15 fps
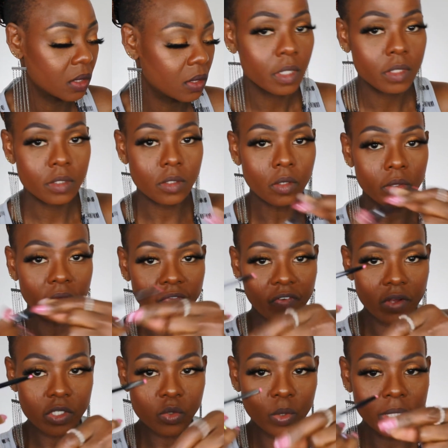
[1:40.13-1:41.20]
So the
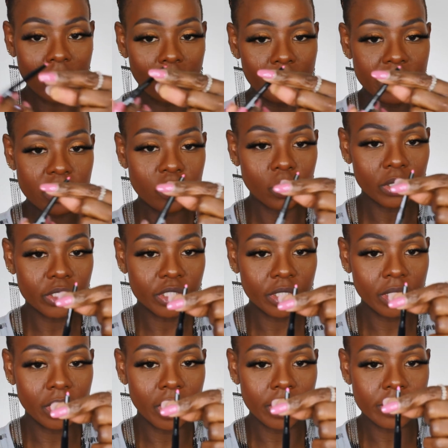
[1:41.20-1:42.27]
first one I'll be
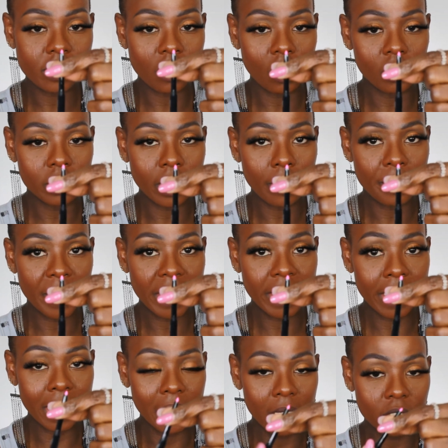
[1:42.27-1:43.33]
swatching is called a Pink
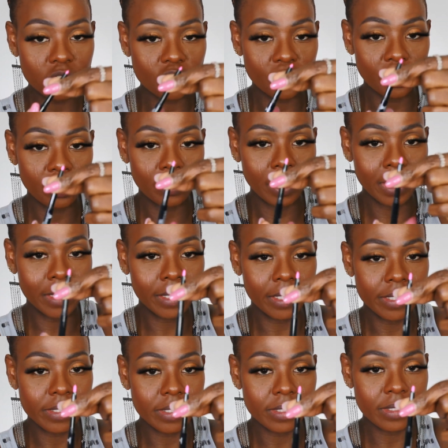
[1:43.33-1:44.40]
Electro, and
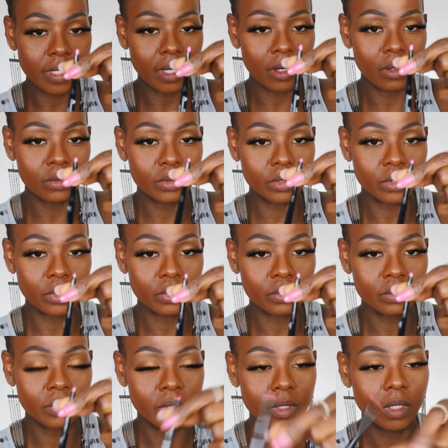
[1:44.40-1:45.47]
this is how it
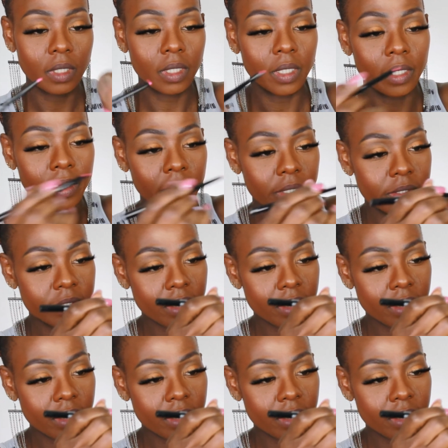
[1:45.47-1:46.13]
is.